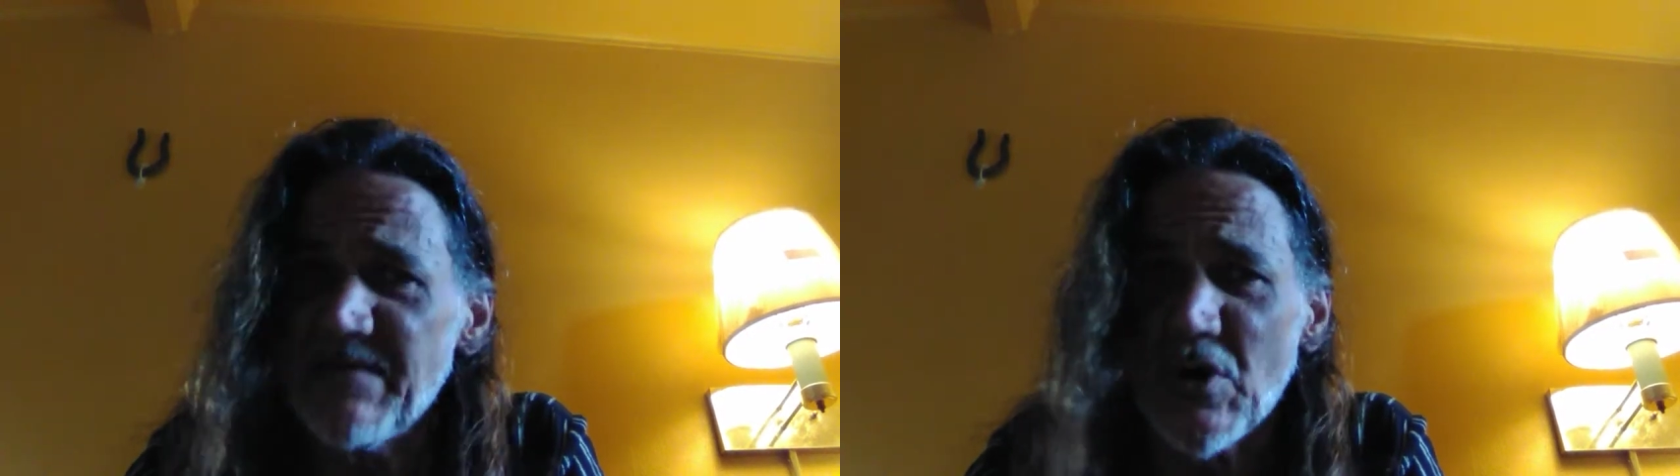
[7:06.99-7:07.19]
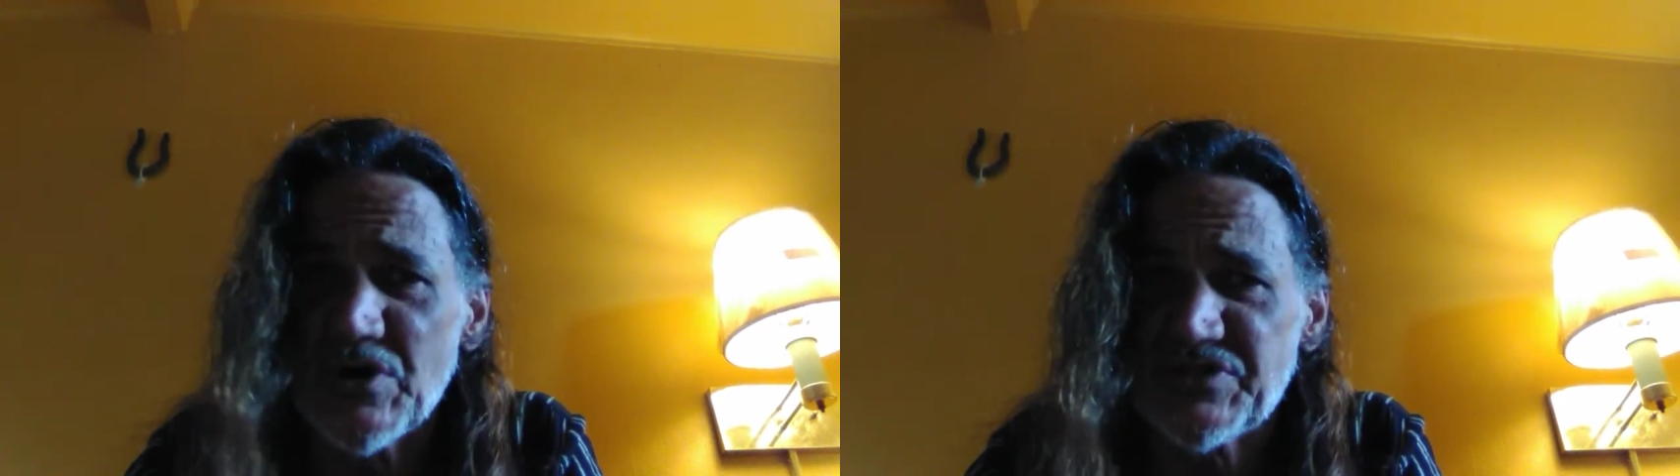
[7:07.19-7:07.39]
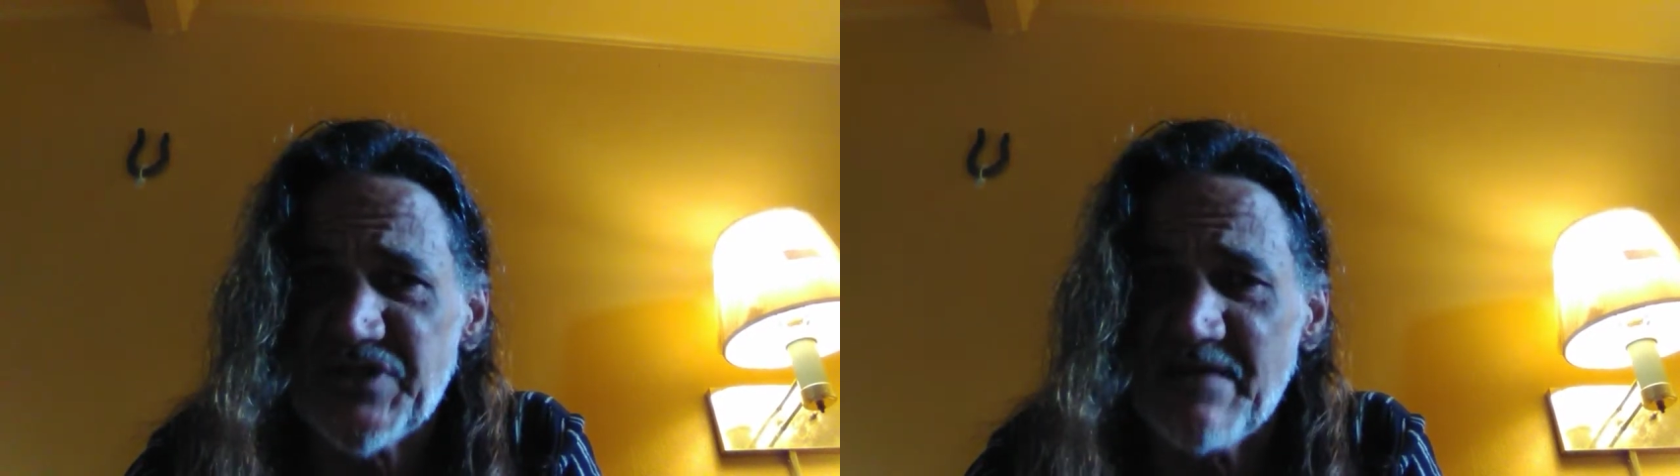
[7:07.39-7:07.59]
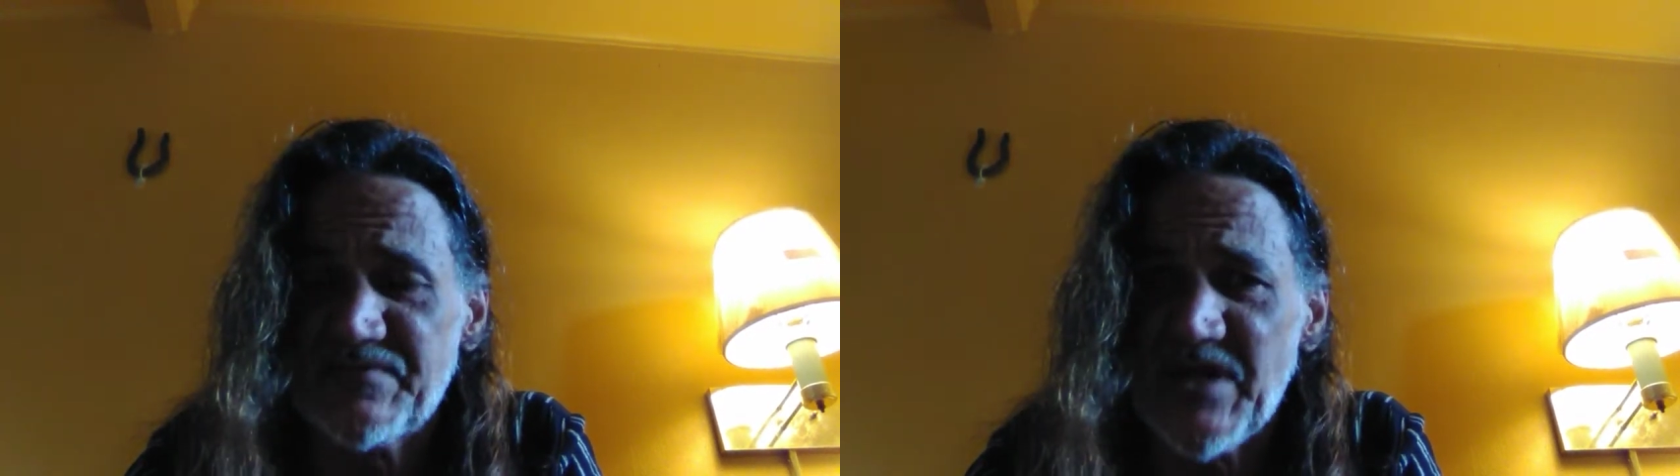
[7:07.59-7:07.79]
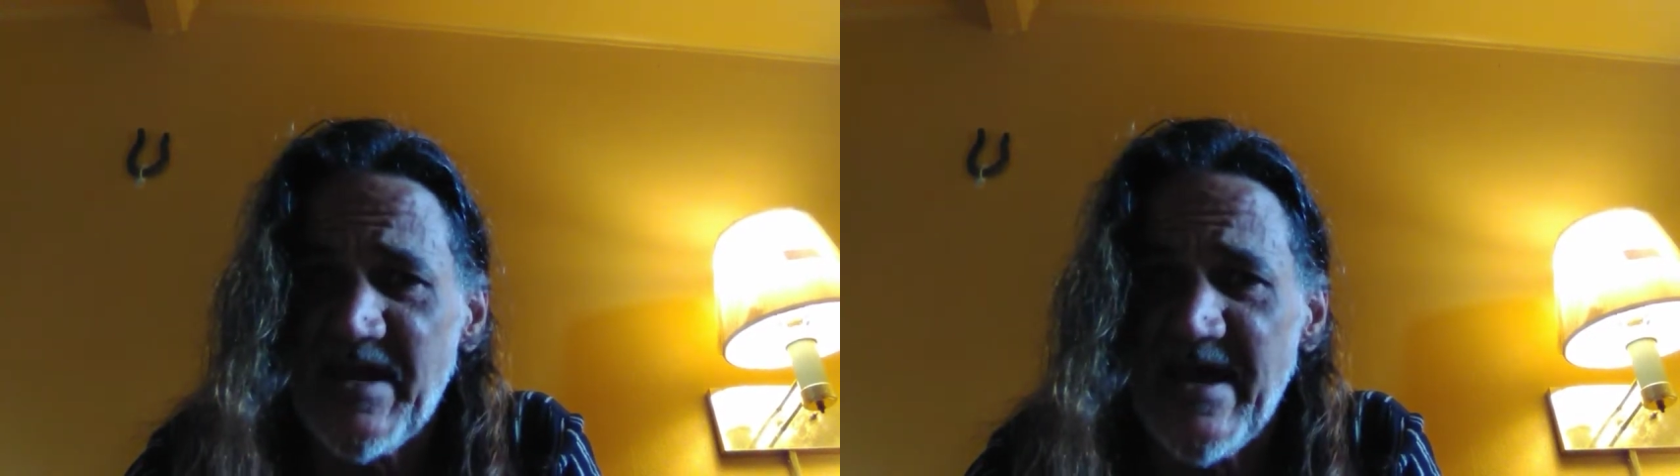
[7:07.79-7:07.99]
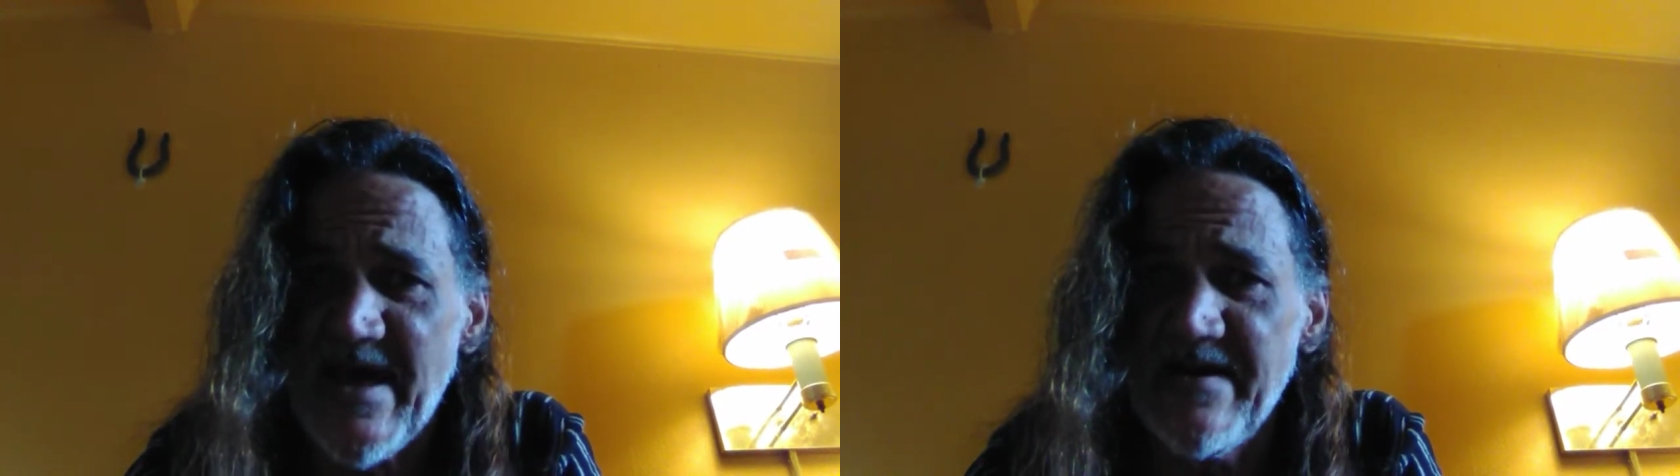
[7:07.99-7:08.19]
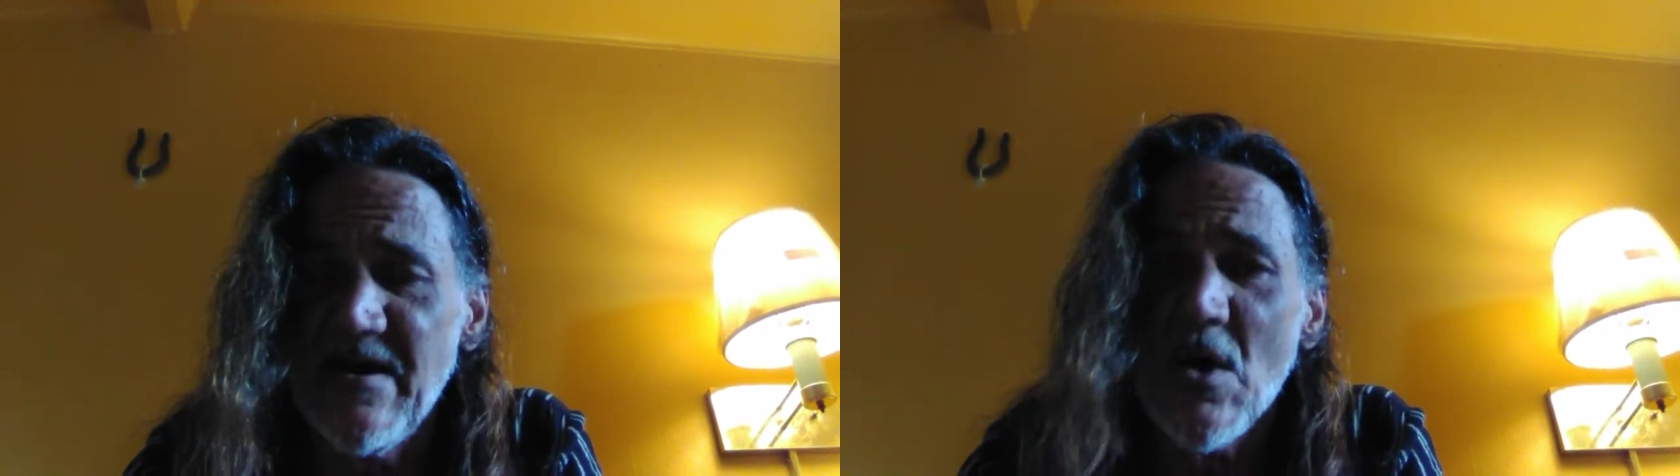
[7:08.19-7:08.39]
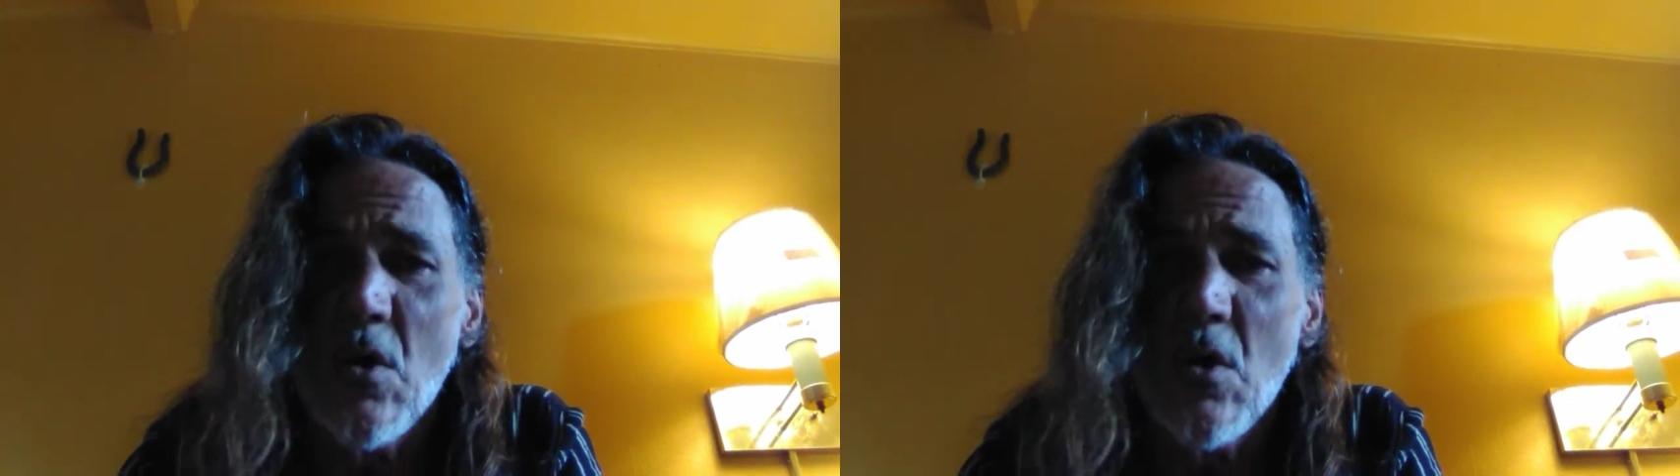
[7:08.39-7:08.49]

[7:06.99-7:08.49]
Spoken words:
more subs they get